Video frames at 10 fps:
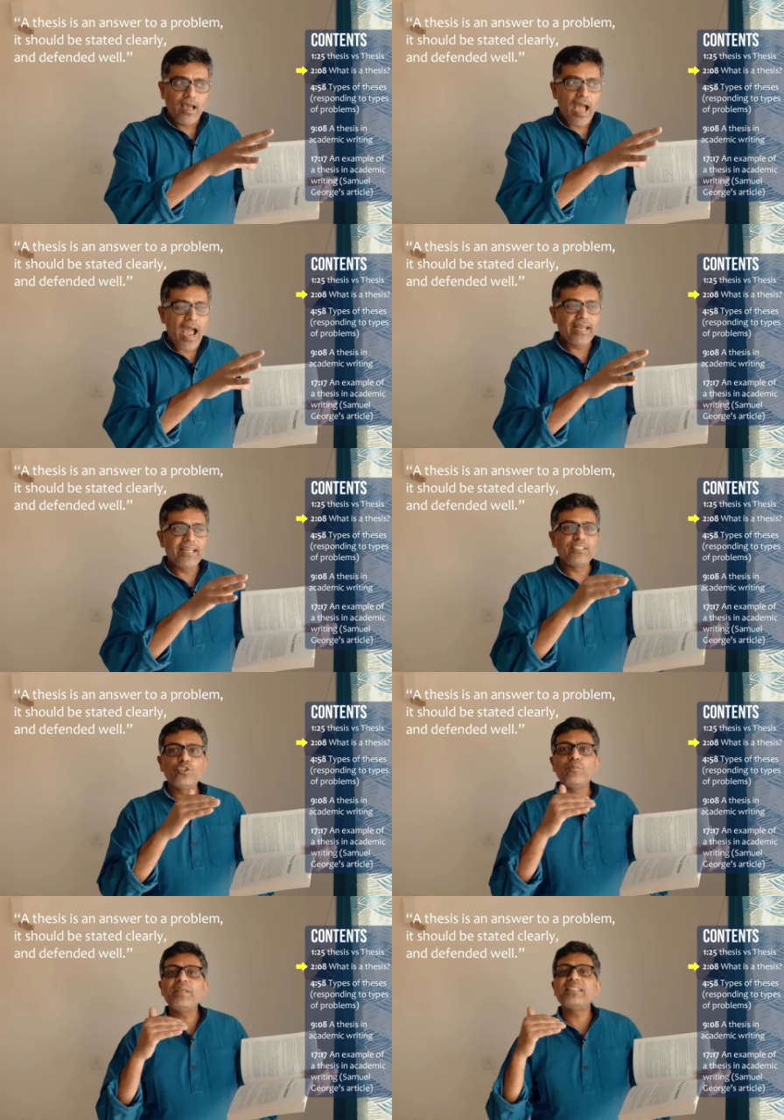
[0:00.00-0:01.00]
and it
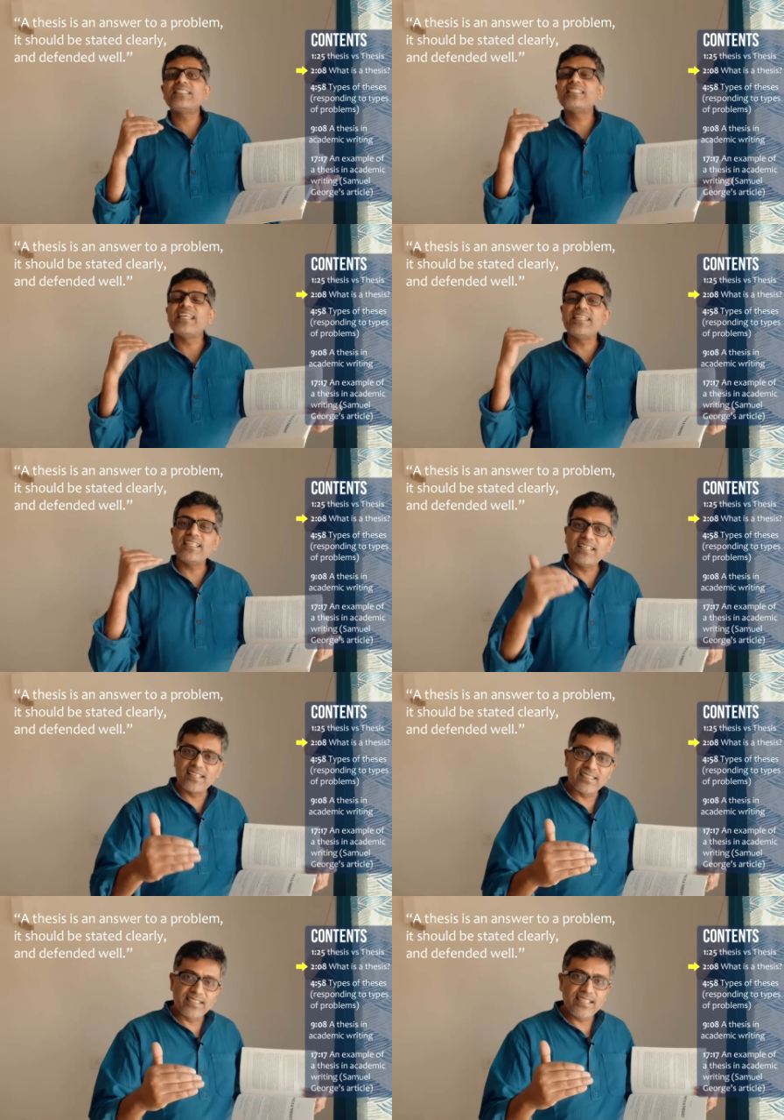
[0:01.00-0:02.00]
should be stated
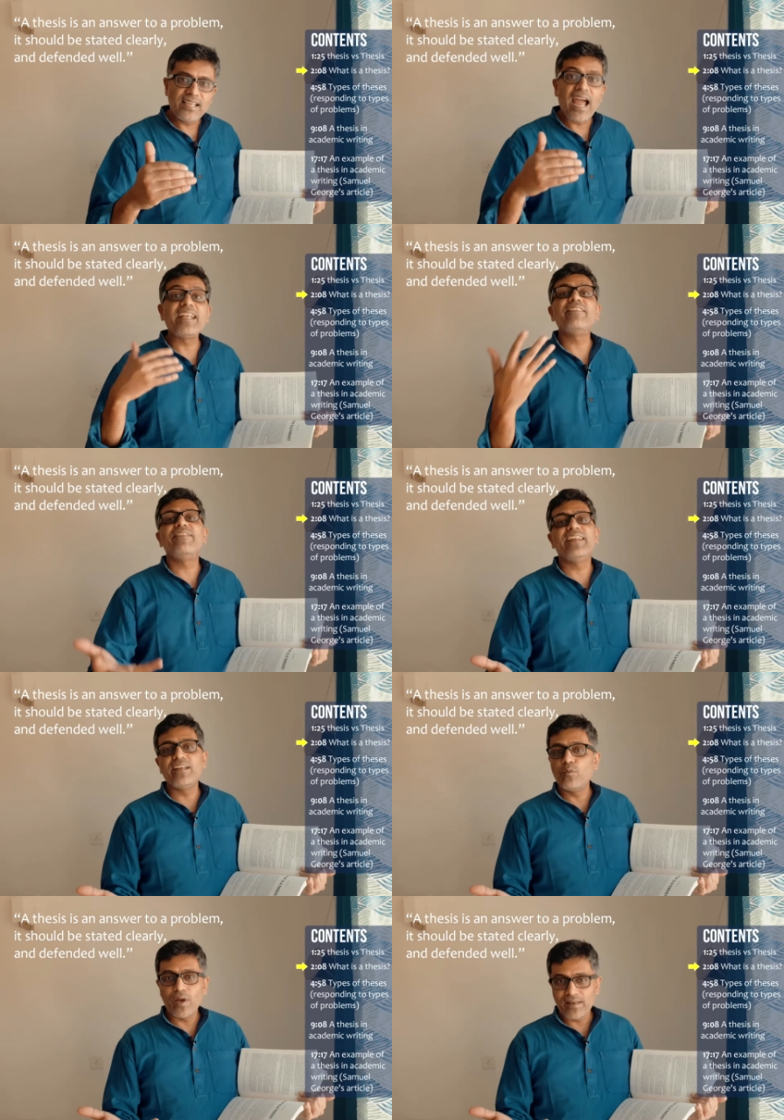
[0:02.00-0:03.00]
clearly and
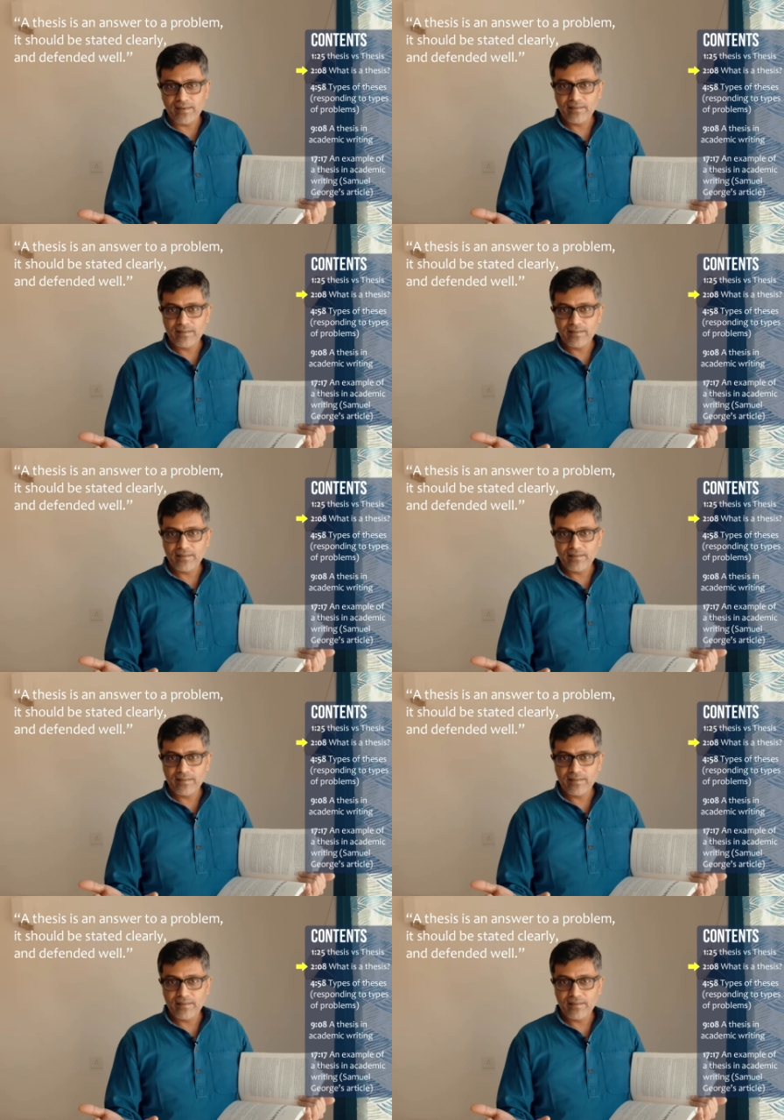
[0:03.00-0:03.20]
defended well.